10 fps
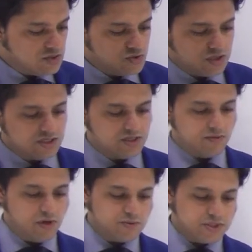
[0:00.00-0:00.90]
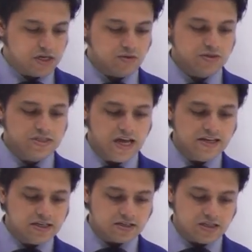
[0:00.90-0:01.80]
usually develops around
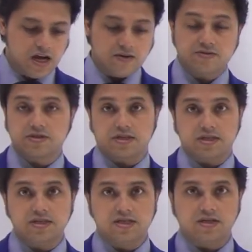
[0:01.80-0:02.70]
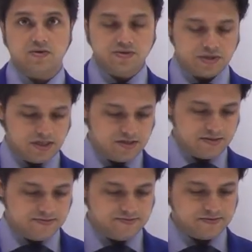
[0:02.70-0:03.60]
10 years after the initial
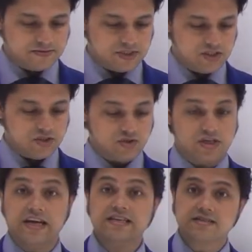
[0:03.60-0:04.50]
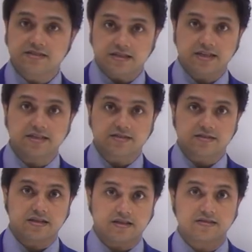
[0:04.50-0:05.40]
onset. So 10 years
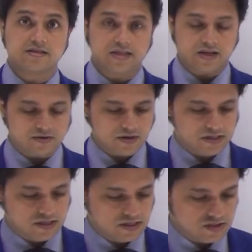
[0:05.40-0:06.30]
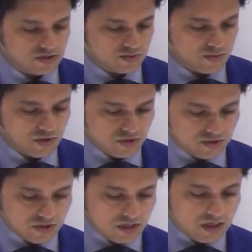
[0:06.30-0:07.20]
needs, that is a secondary disease, to
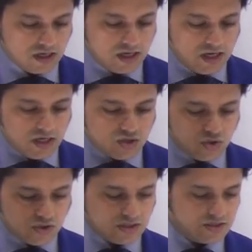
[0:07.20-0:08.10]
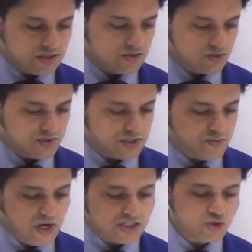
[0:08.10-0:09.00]
produce. Sjogren syndrome is
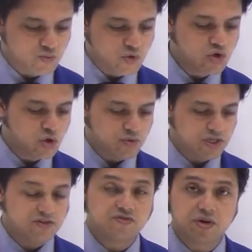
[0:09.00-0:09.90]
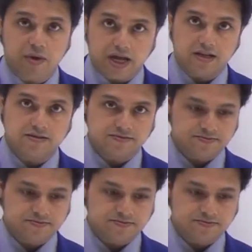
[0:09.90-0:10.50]
much more common in female.